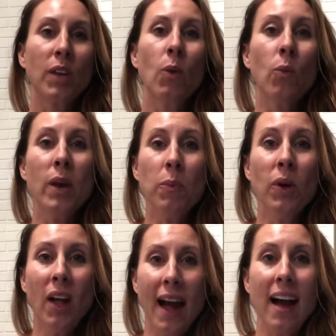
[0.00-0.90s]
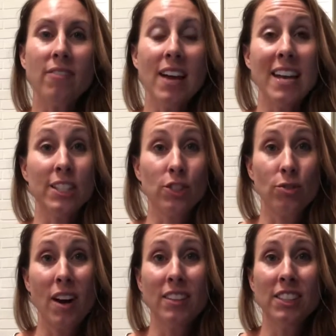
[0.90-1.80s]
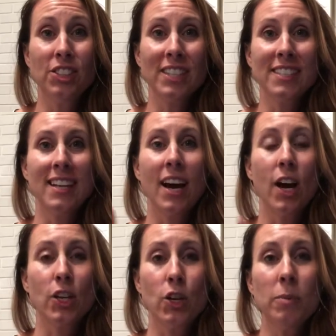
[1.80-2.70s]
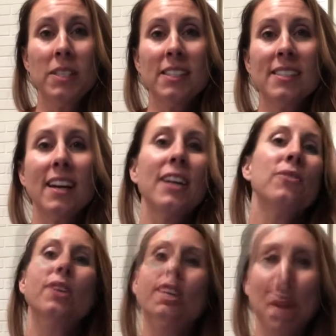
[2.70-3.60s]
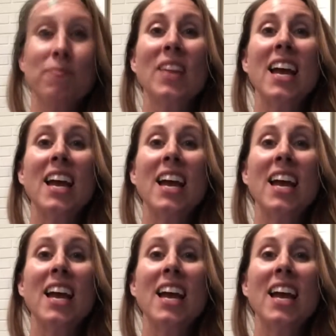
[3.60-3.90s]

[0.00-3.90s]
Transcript: we will have an astrologist, a human design reader,